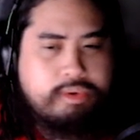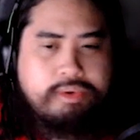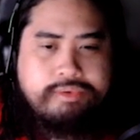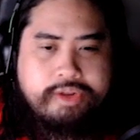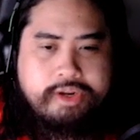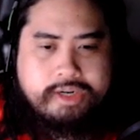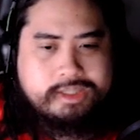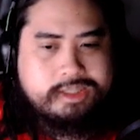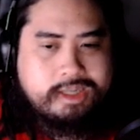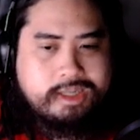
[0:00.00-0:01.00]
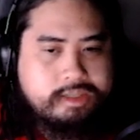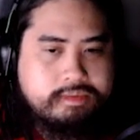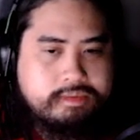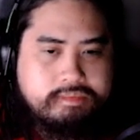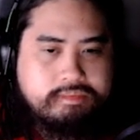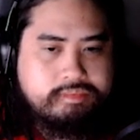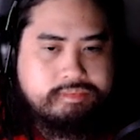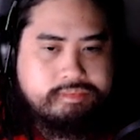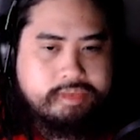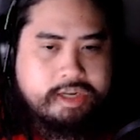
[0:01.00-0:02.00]
over here that
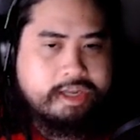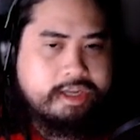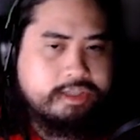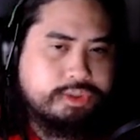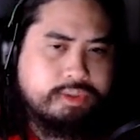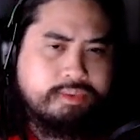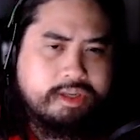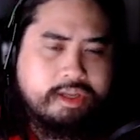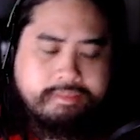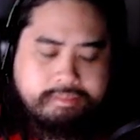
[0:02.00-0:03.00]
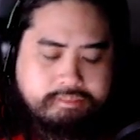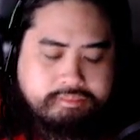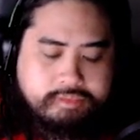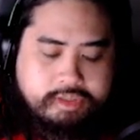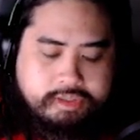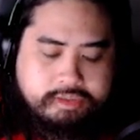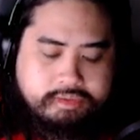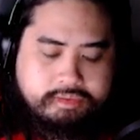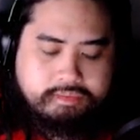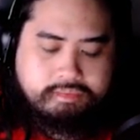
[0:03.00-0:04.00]
I can't show in the game
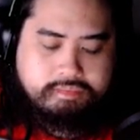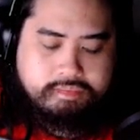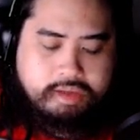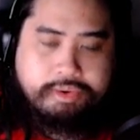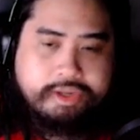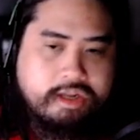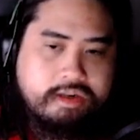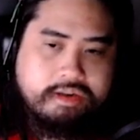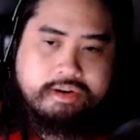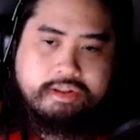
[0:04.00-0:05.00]
because I don't know, I can't click anything